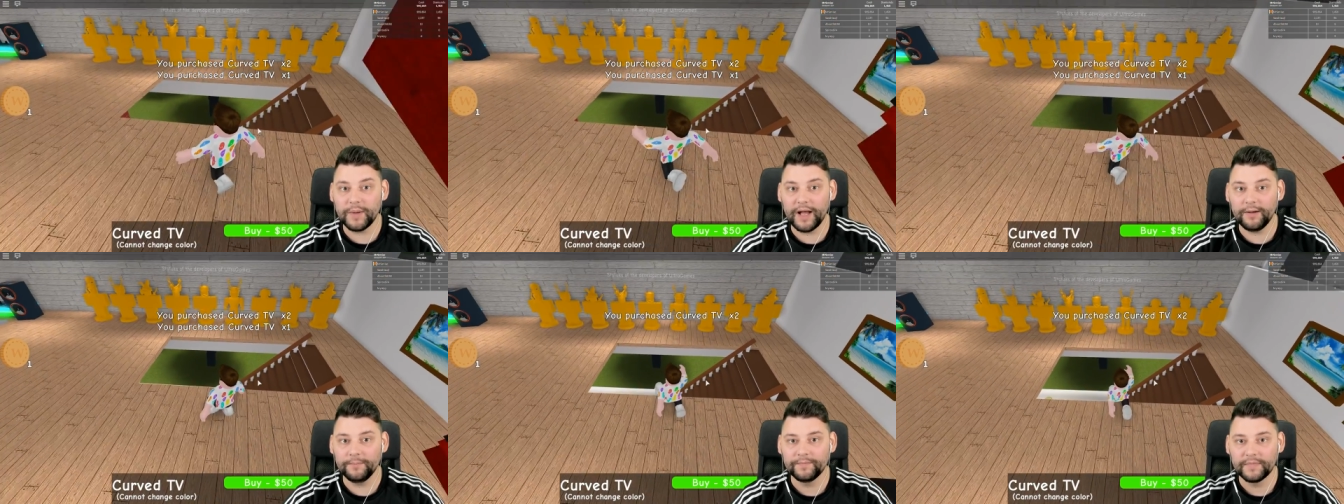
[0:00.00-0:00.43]
as
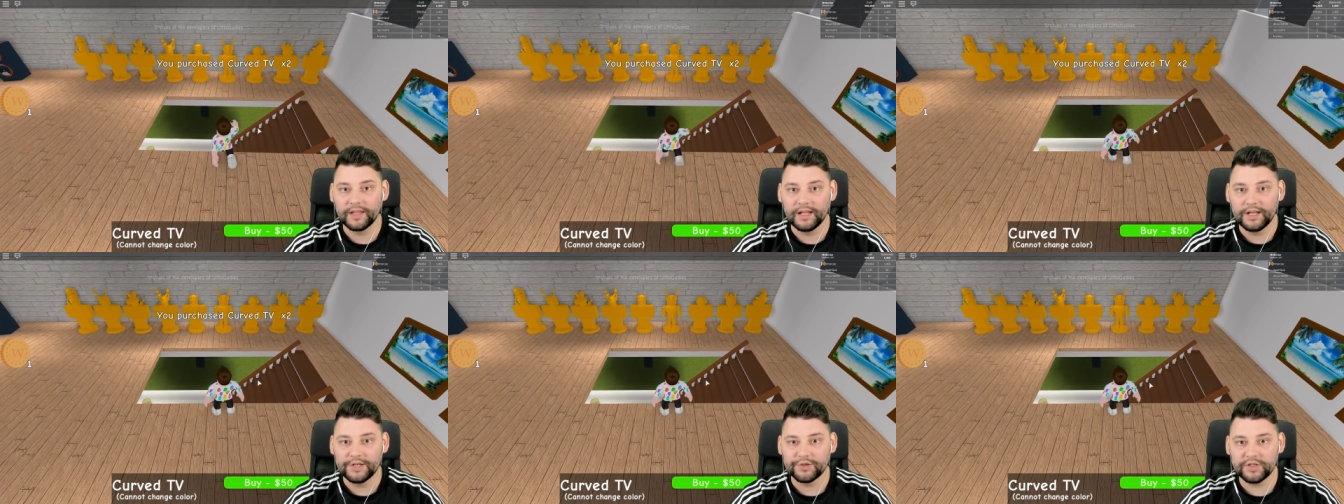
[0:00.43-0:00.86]
well?
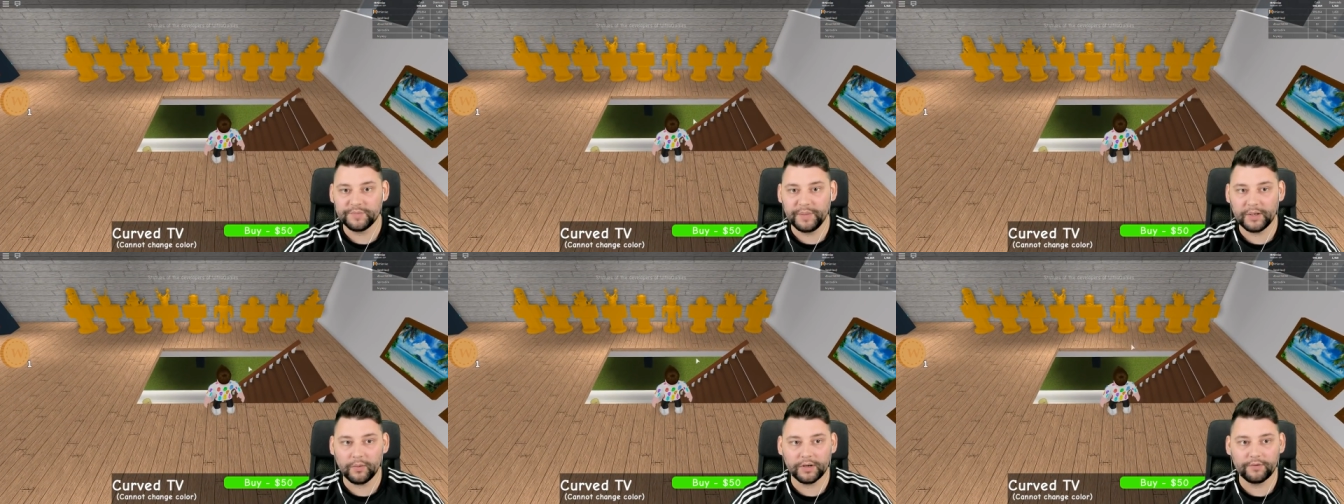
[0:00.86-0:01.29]
Should we just
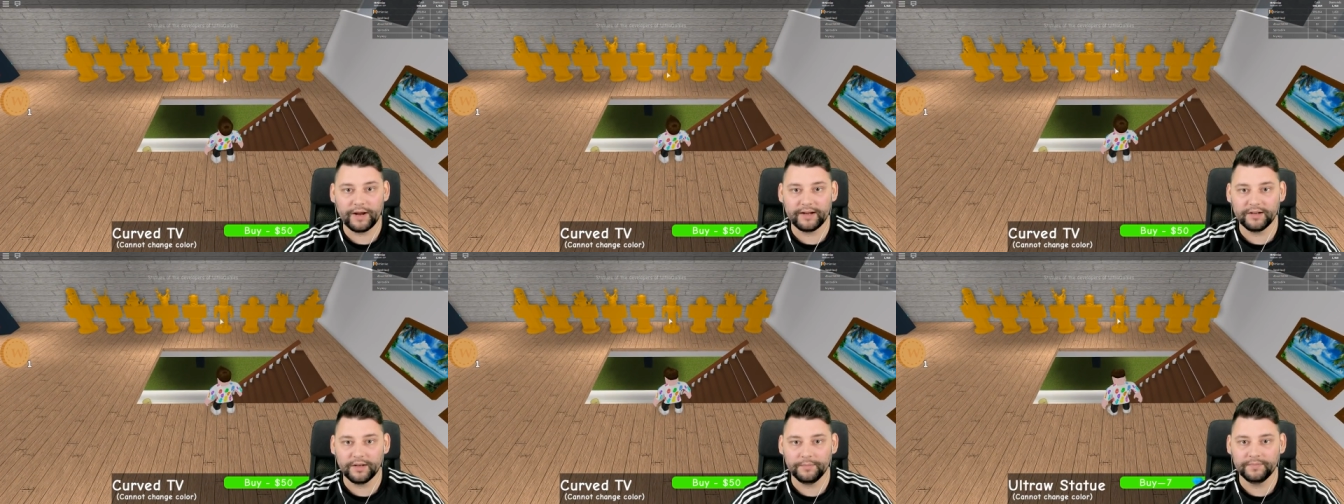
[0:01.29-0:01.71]
pick one at
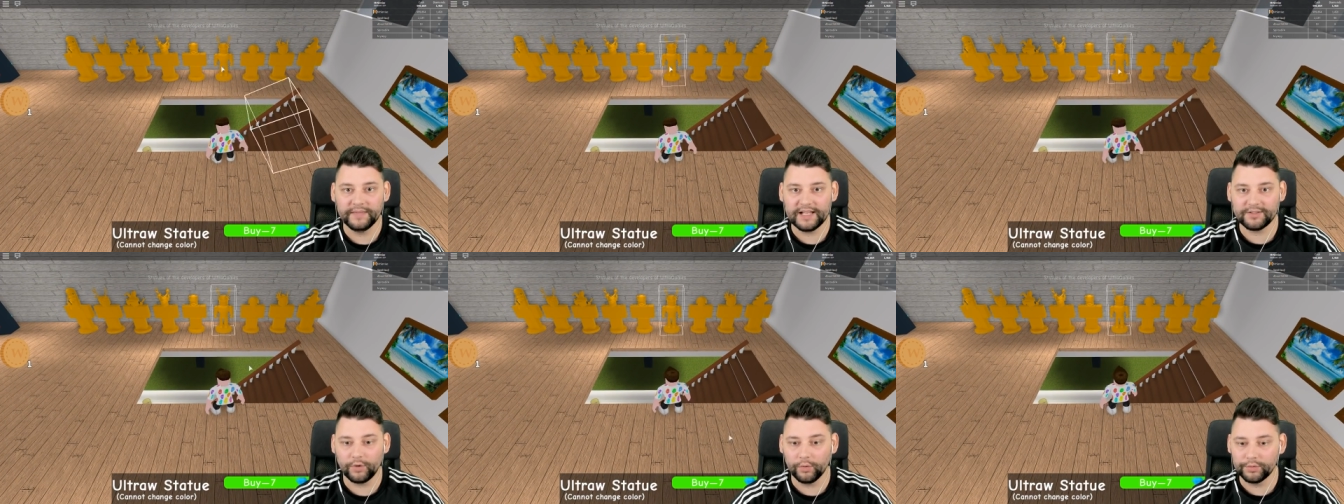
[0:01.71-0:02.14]
random?
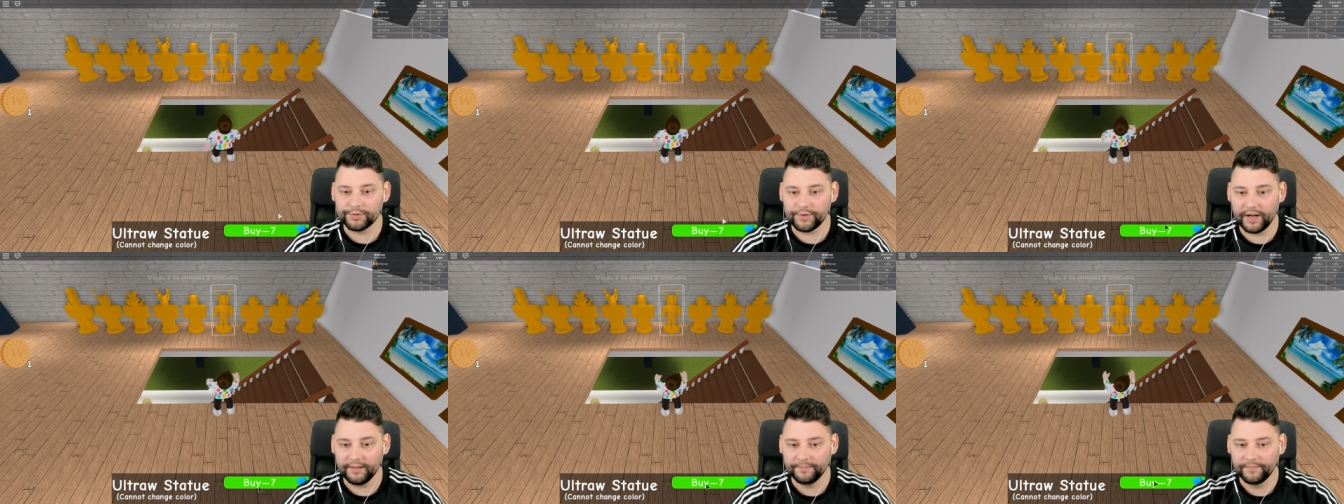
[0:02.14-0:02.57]
There's
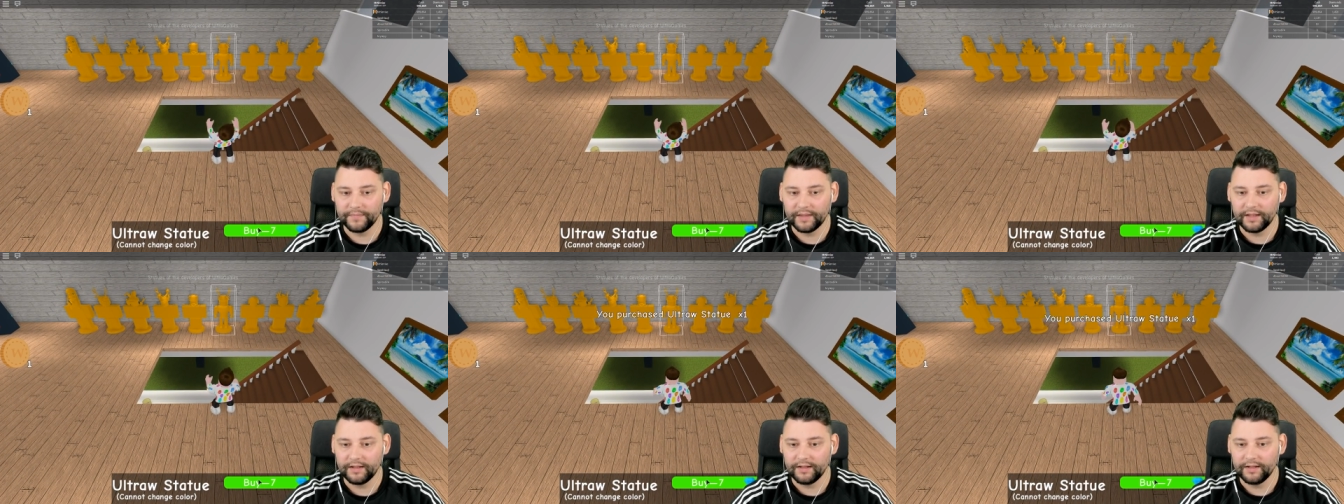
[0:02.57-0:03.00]
Ultra.
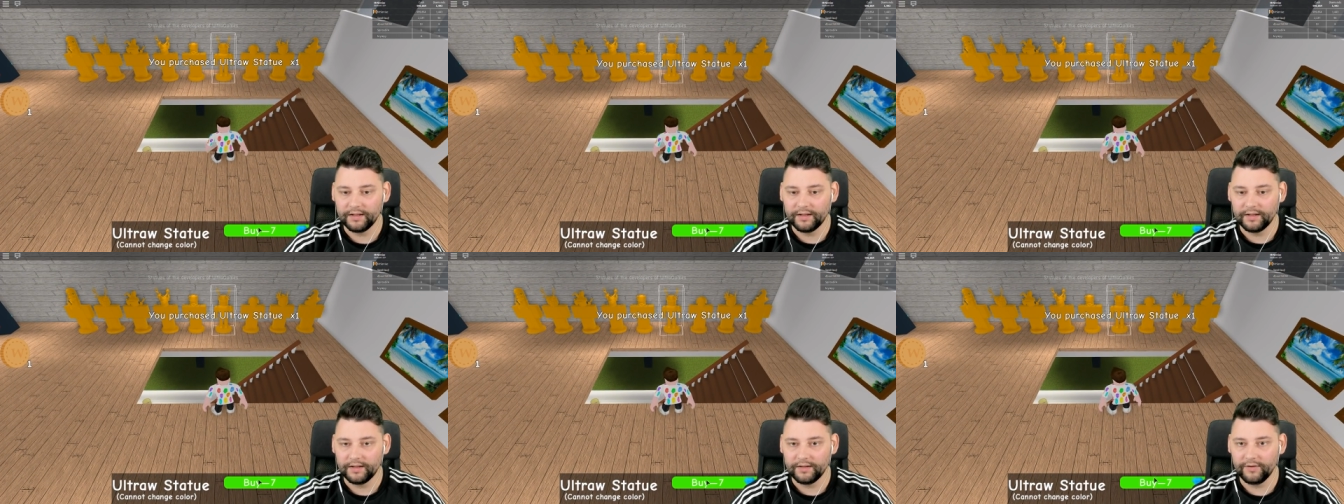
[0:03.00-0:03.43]

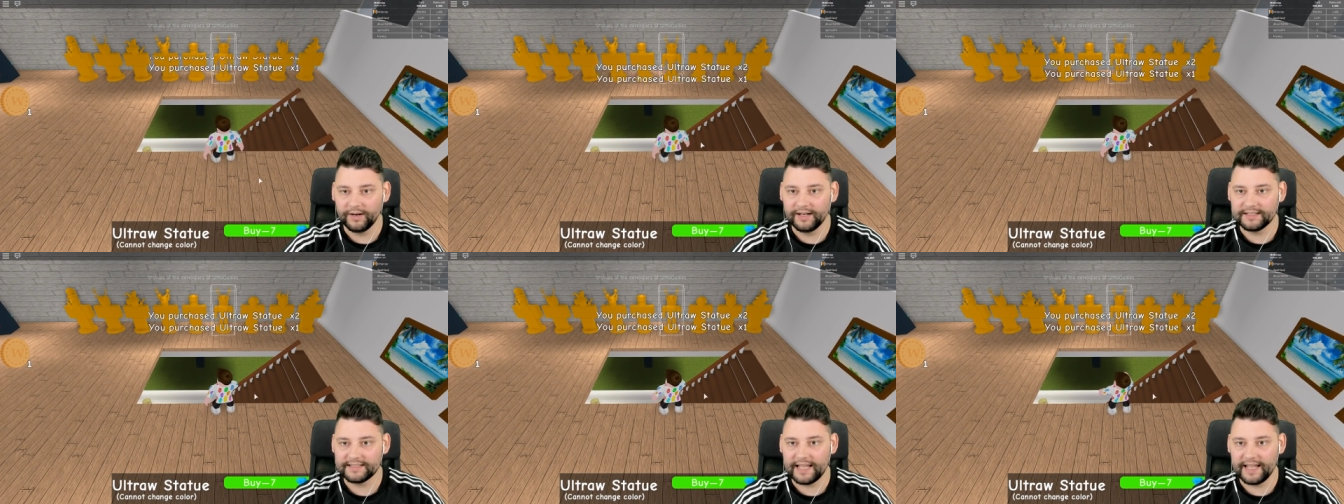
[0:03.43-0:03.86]
Right,
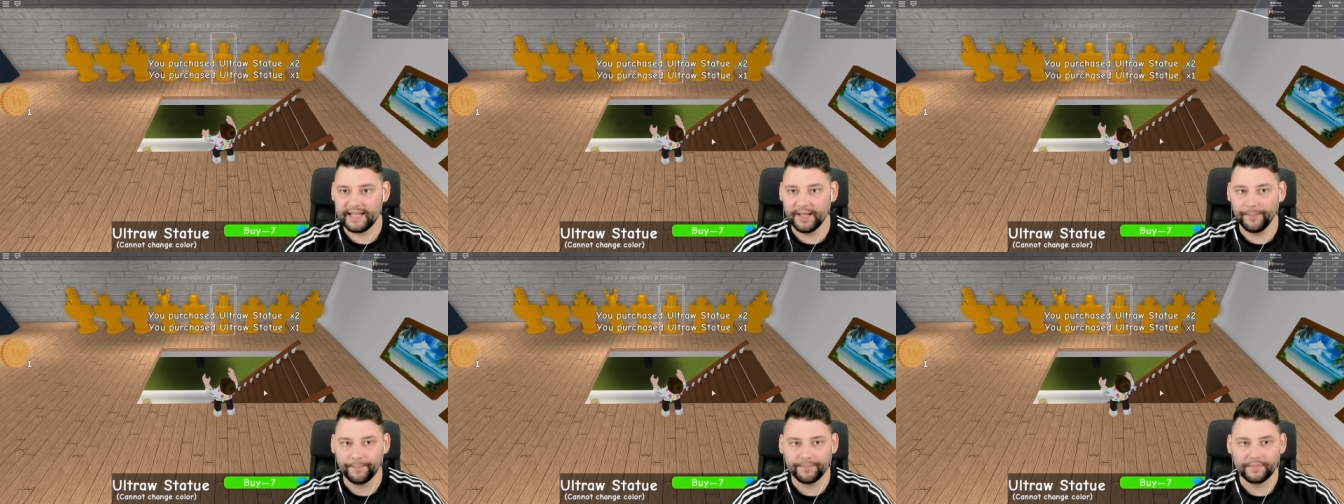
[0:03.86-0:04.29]
let's get
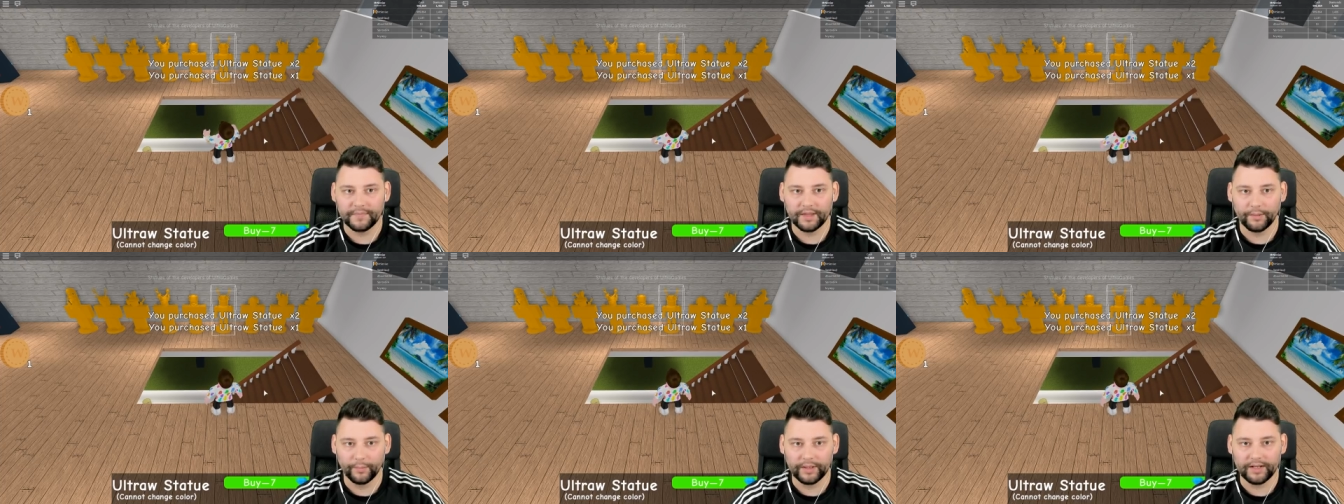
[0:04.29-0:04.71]
him.
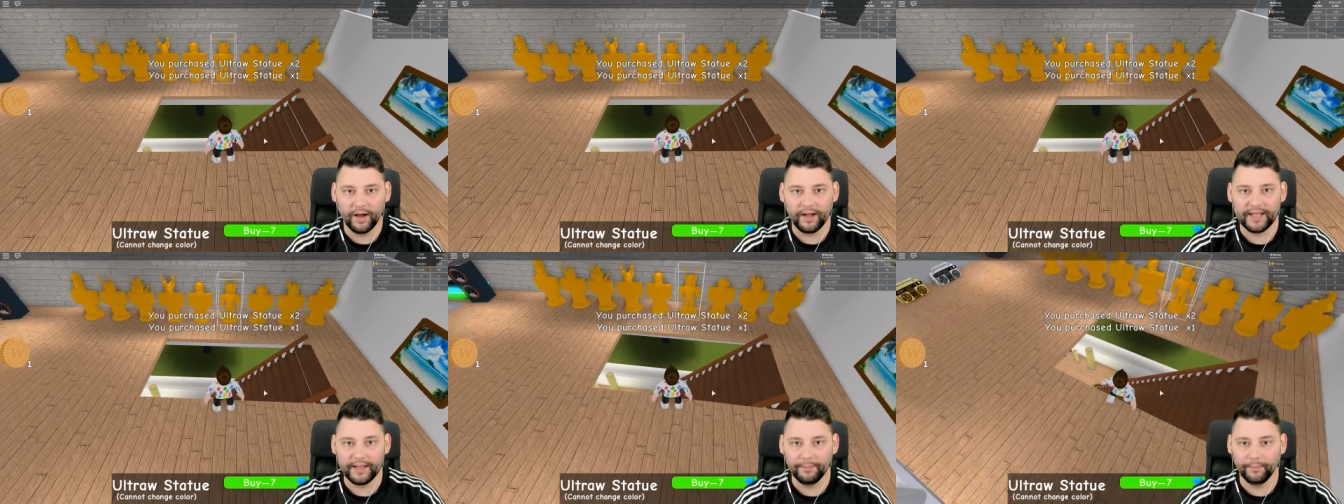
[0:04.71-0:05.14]
We
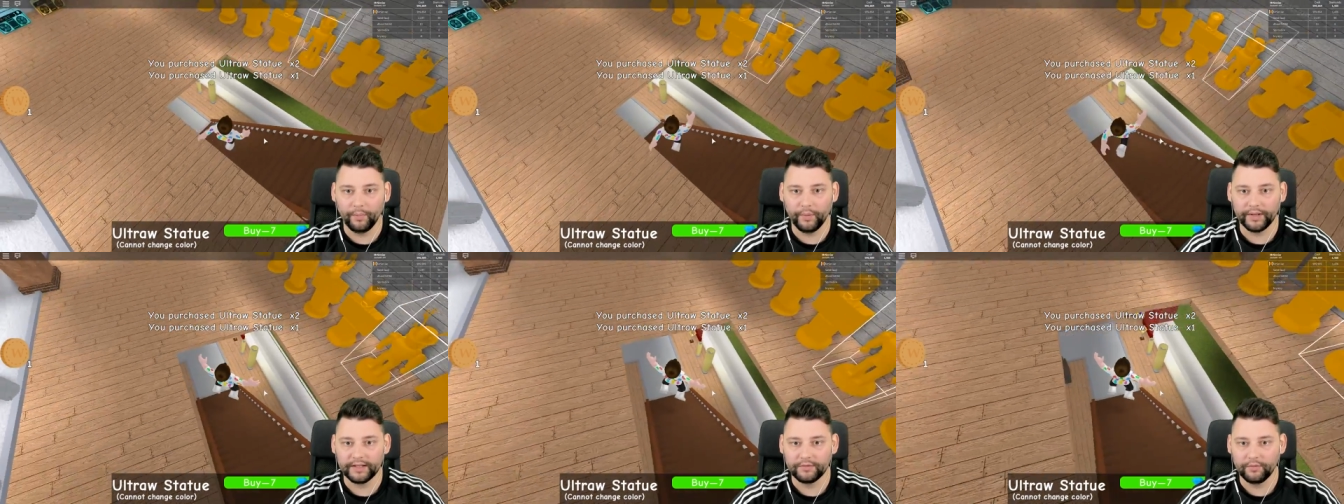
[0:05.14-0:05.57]
got him,
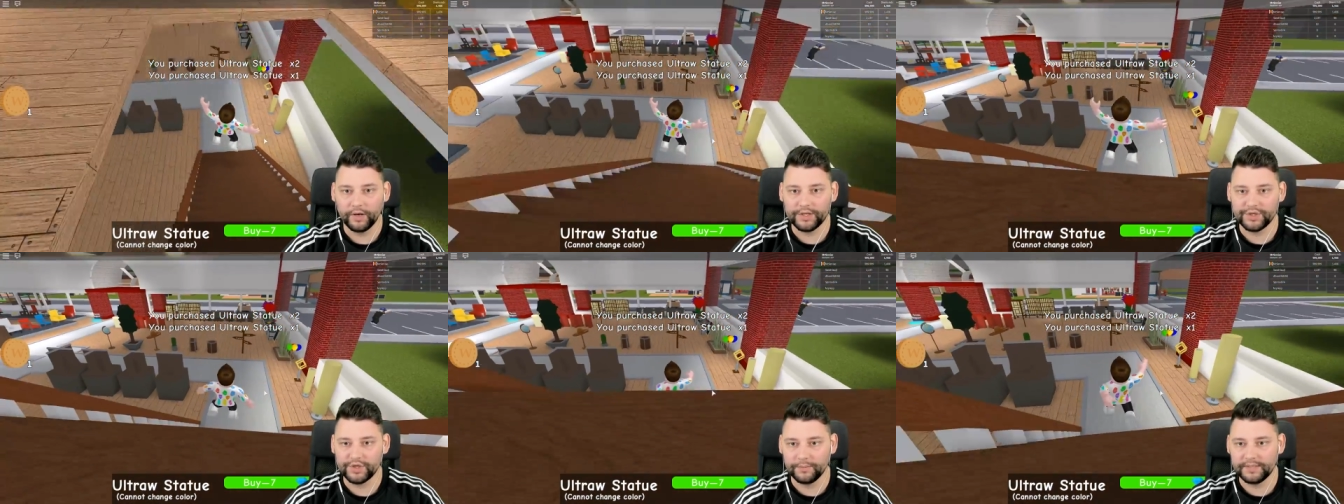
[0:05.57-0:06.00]
boy.
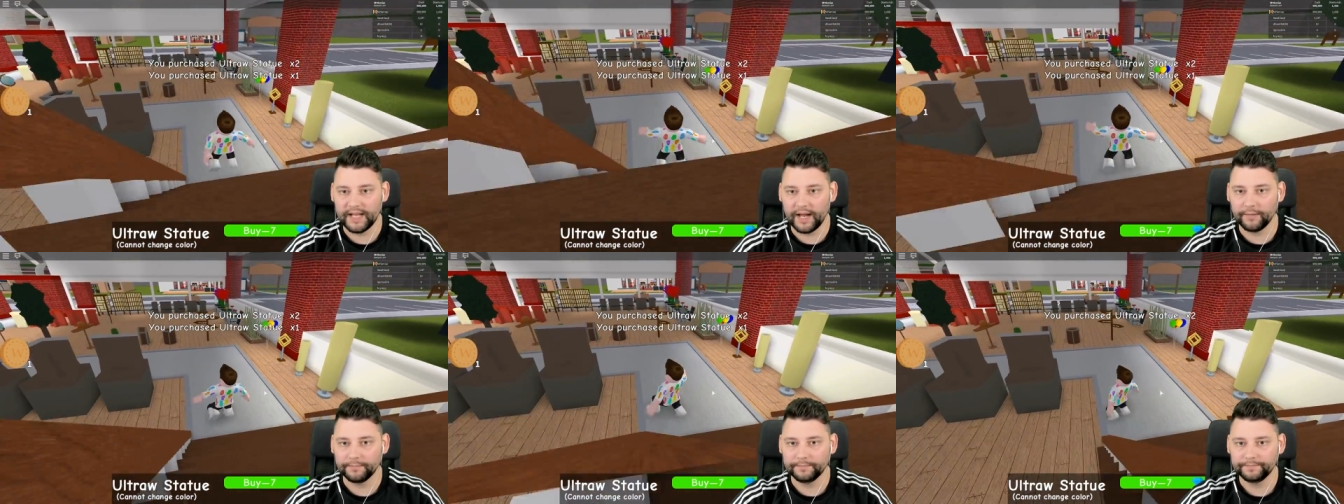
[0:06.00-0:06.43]
Right, jump
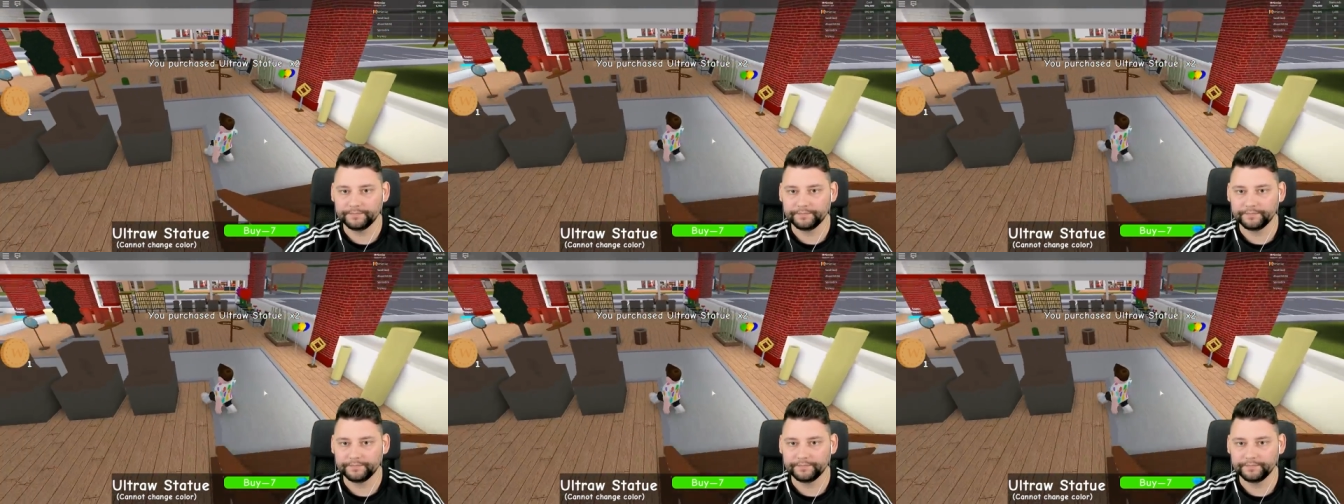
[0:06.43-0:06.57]
down.